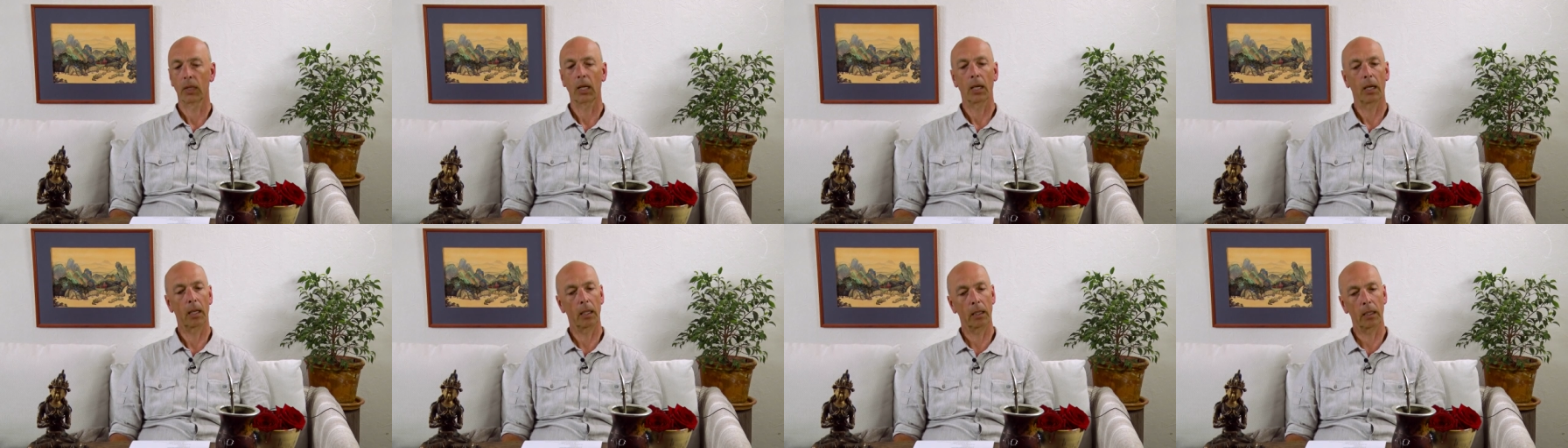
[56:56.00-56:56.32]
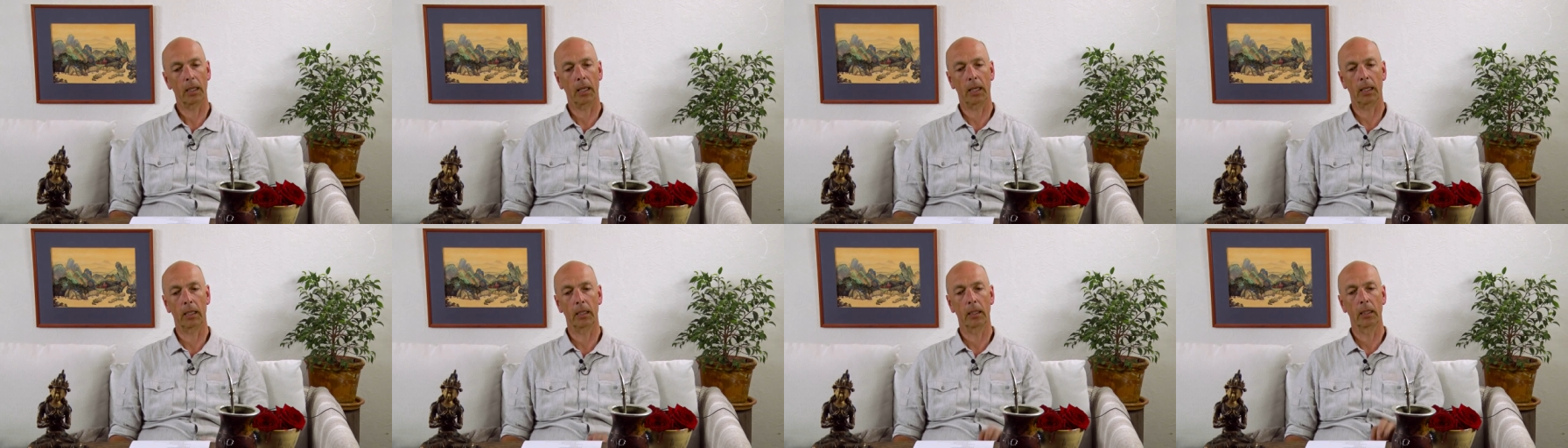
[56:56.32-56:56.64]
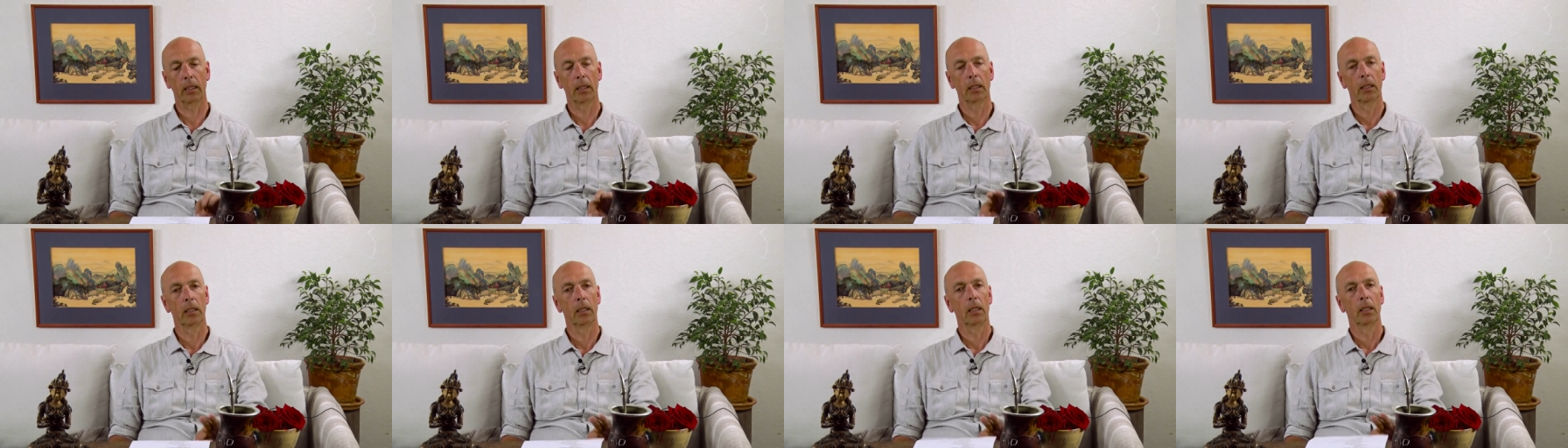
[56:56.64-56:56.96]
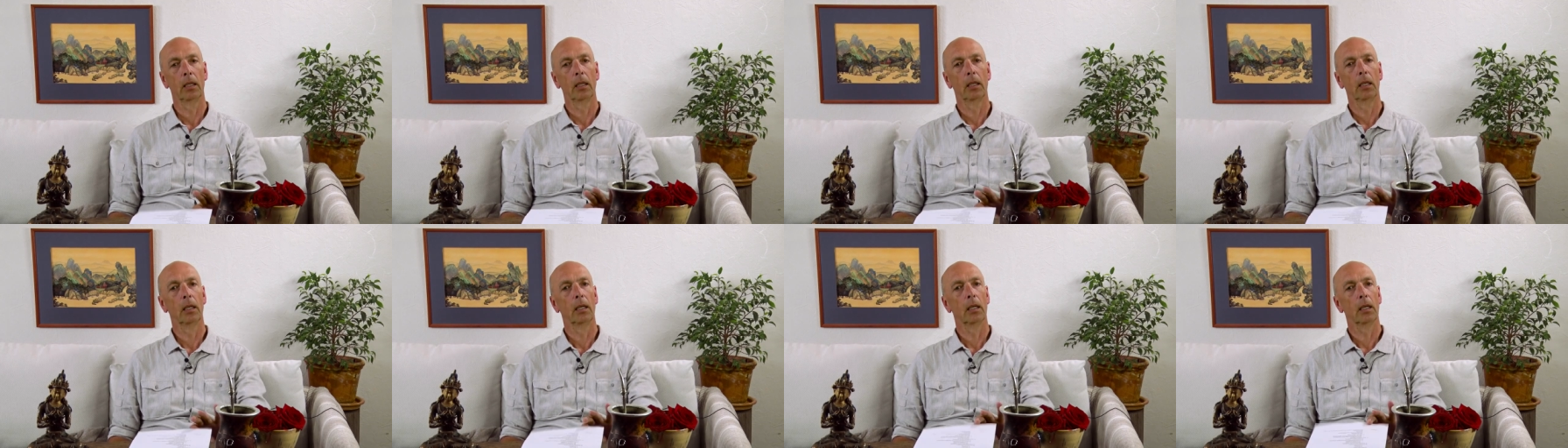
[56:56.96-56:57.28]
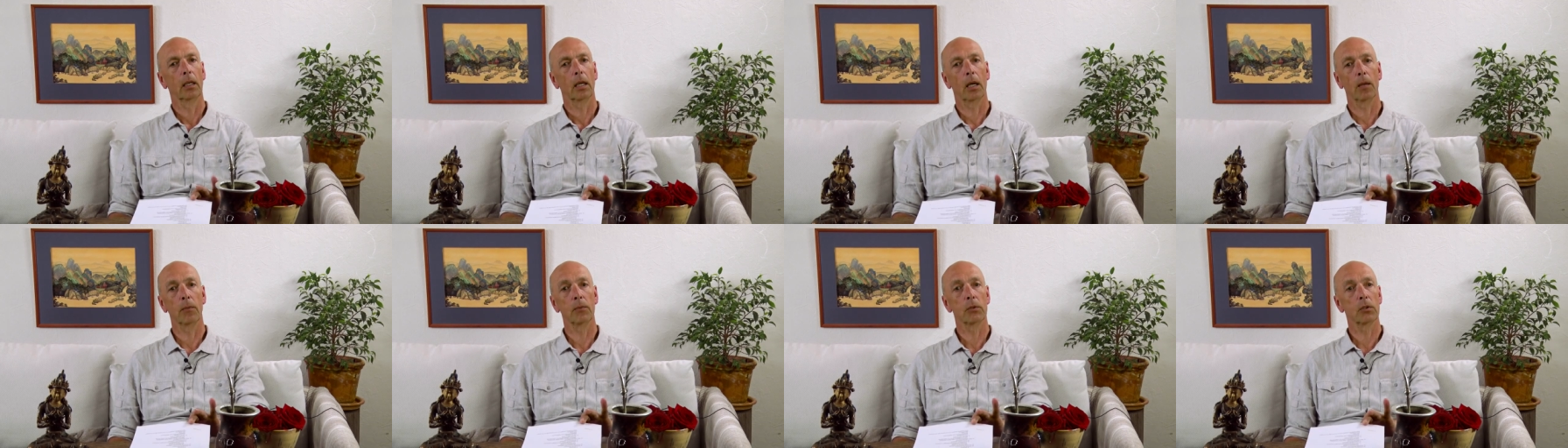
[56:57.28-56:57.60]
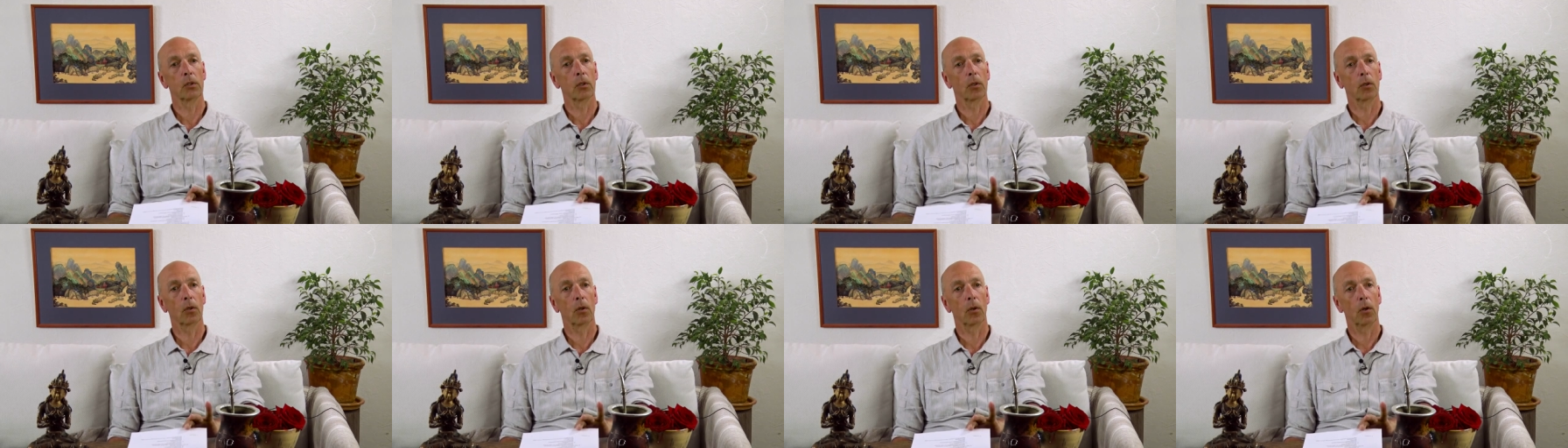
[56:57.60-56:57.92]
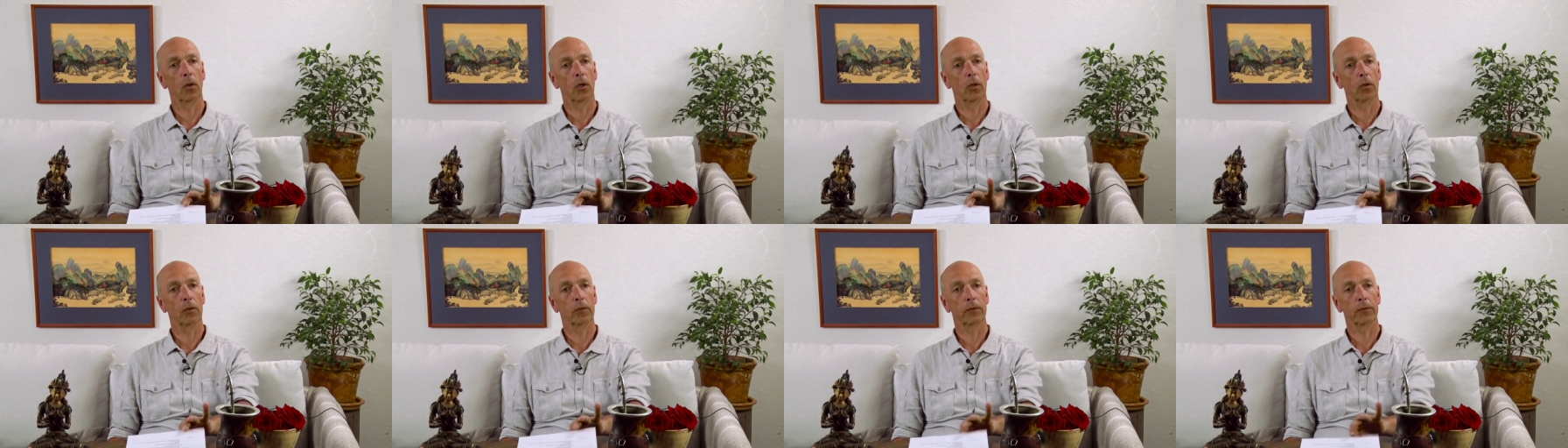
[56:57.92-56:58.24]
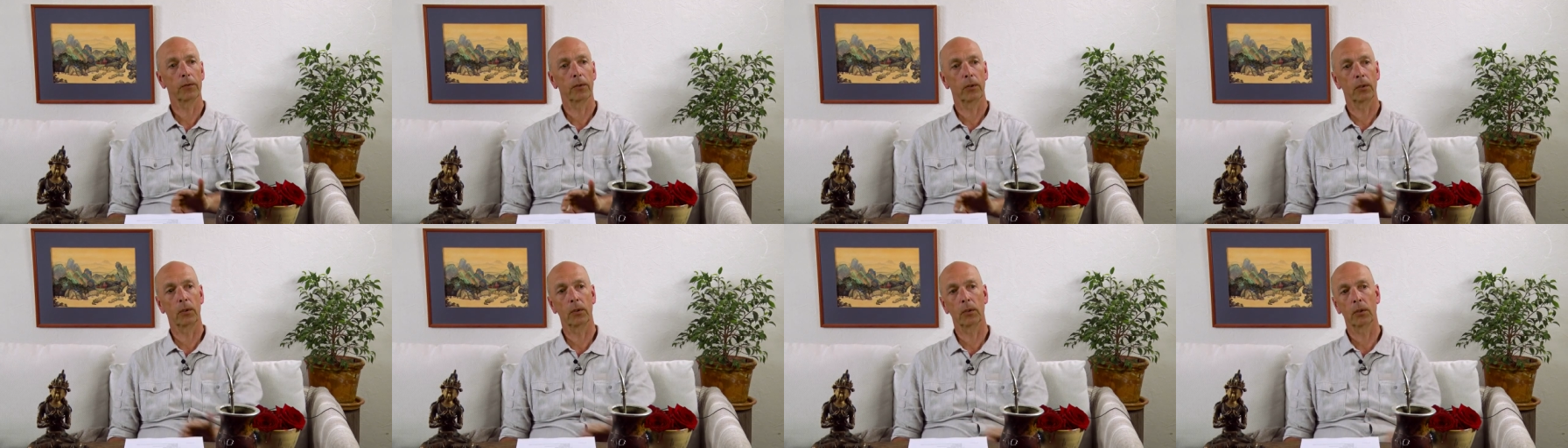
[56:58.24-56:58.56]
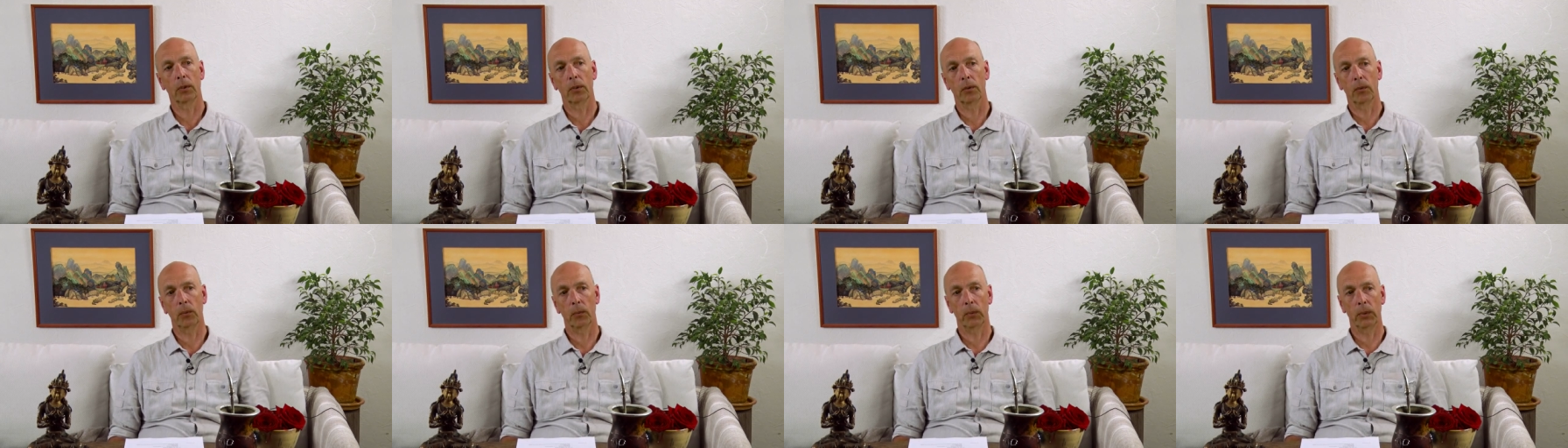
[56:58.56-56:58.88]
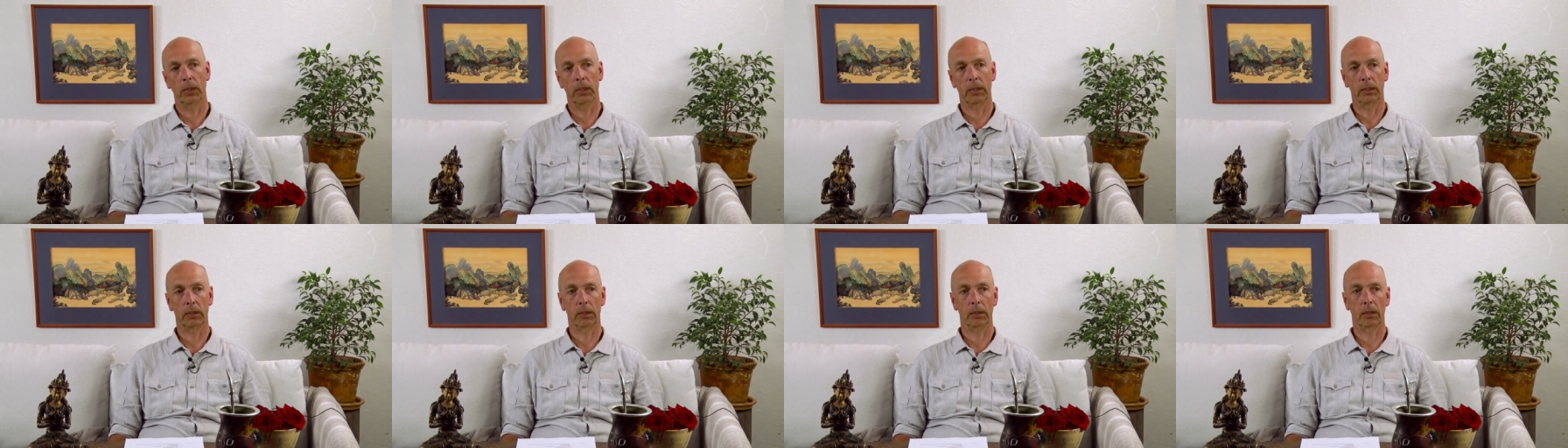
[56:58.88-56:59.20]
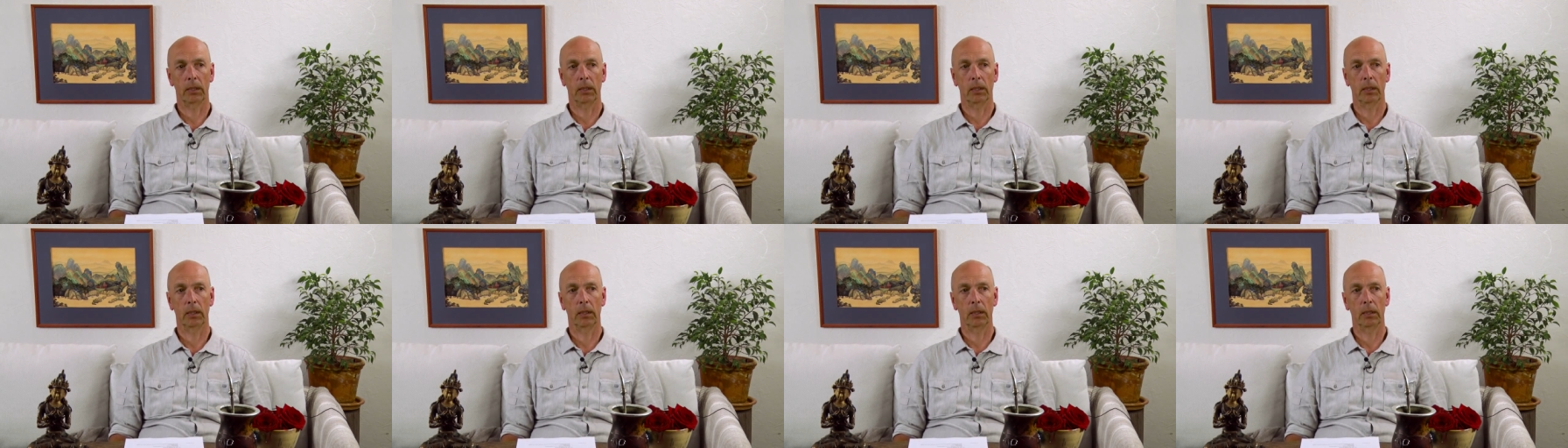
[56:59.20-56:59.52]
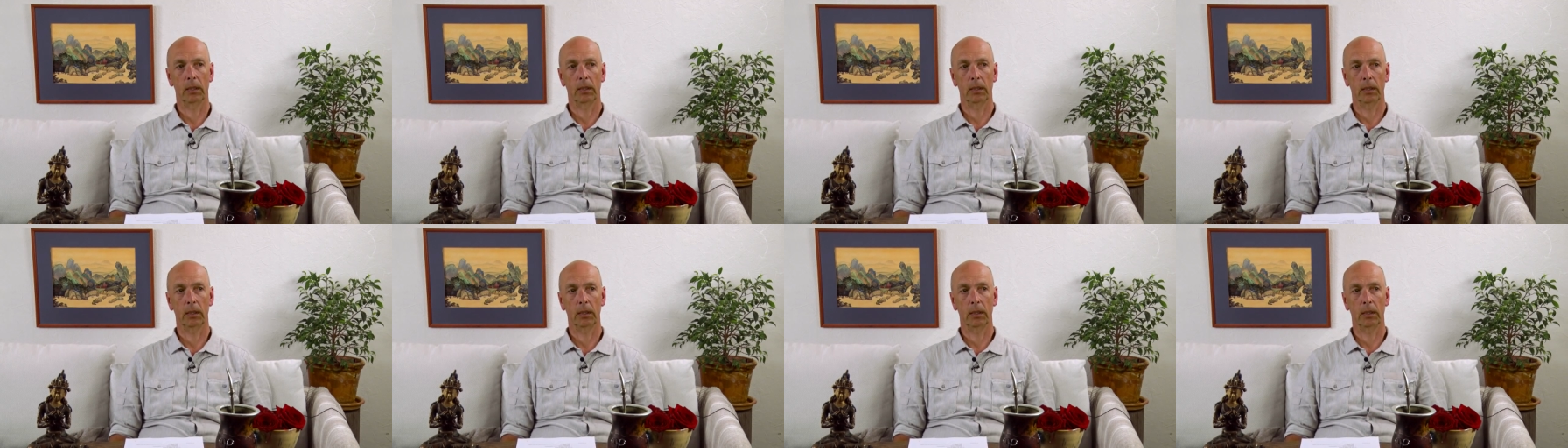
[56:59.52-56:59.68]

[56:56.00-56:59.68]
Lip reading: And then comes the colophon with the